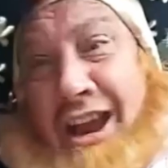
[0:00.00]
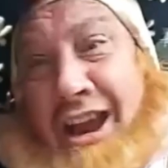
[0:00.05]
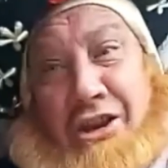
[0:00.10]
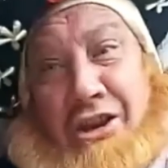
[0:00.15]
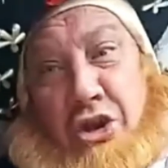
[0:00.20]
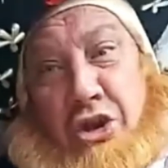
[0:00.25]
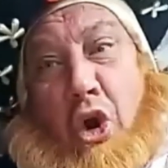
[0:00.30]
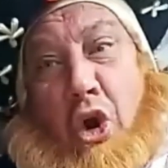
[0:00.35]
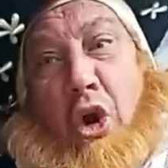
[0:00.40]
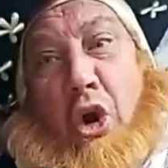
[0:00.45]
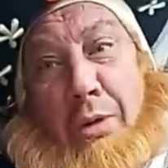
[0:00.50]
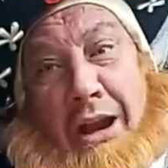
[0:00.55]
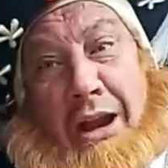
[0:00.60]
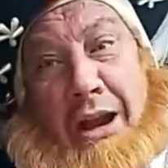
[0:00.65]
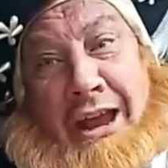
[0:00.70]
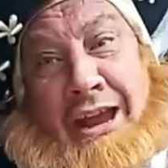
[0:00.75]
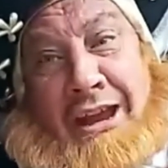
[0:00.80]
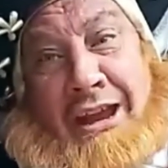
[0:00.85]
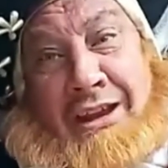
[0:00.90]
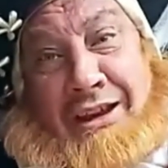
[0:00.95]

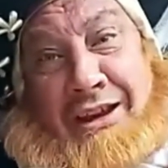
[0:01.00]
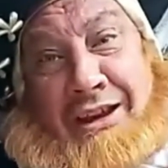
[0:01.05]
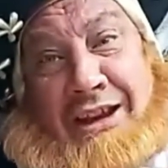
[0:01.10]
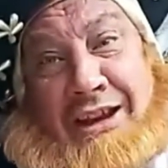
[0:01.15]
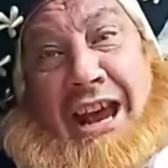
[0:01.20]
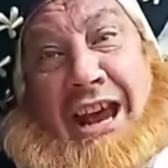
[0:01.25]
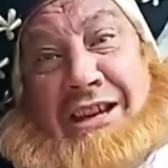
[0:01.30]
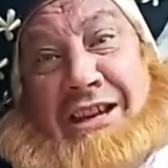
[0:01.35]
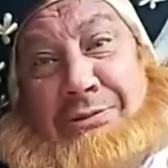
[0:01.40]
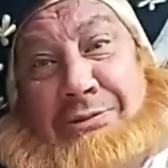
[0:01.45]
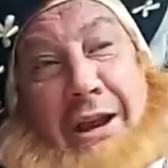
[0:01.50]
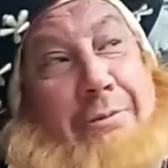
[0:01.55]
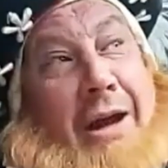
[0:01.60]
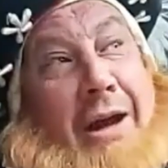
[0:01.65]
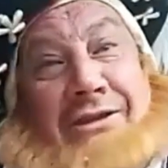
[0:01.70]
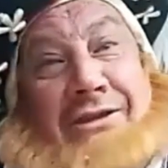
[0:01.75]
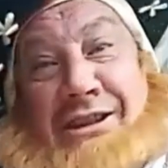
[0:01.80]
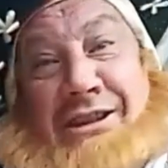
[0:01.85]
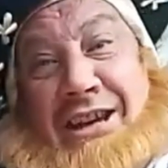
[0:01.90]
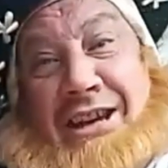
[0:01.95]
Normally, it takes me
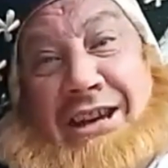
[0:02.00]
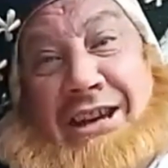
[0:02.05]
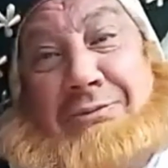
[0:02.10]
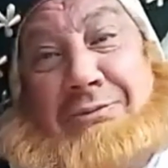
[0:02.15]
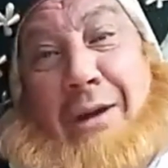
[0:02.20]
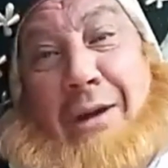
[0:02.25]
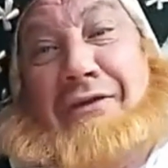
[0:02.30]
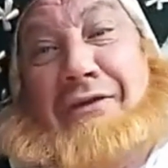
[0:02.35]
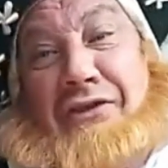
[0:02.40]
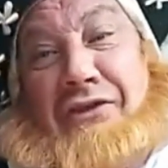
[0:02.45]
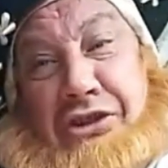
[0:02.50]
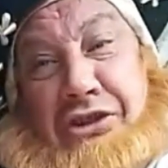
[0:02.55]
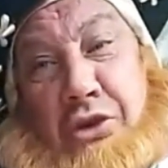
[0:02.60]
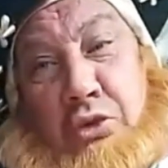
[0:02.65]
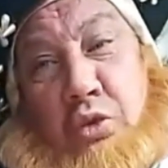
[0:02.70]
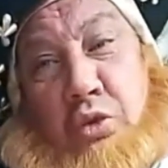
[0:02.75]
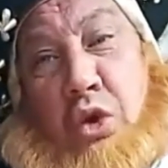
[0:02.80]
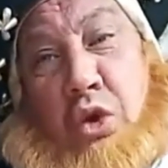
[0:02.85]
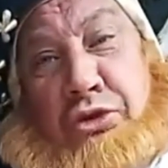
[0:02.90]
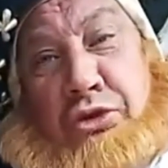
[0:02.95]
about six months to
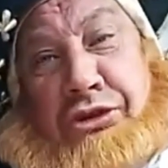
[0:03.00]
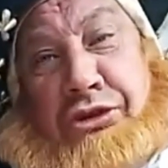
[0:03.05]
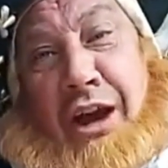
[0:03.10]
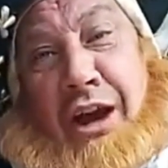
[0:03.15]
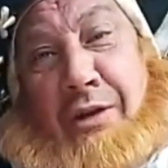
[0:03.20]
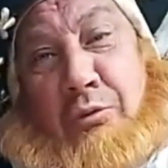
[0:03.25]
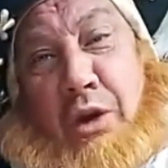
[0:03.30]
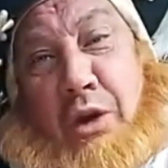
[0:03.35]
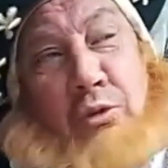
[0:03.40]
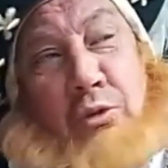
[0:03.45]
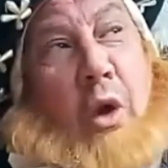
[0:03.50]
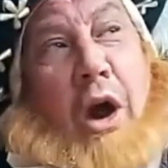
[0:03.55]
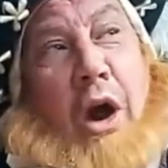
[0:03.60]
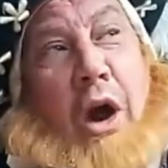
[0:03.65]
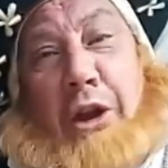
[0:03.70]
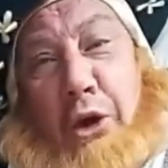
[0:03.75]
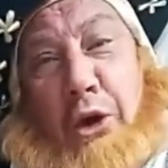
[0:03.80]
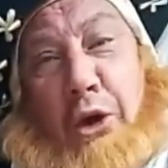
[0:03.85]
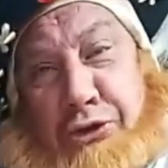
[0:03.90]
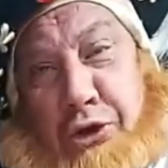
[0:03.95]
woo someone.
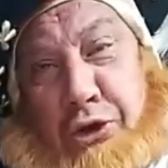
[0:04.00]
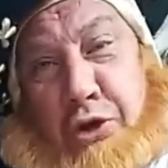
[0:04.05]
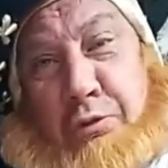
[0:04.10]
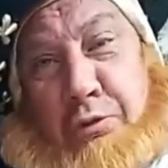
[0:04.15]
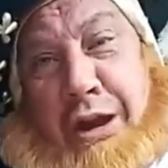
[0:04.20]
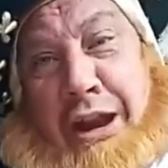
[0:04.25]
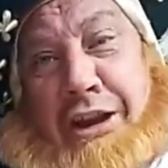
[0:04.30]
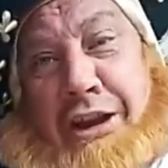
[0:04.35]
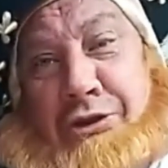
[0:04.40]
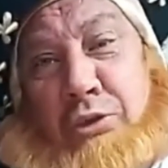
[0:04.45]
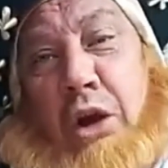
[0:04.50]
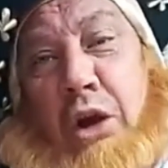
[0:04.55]
One or two minutes.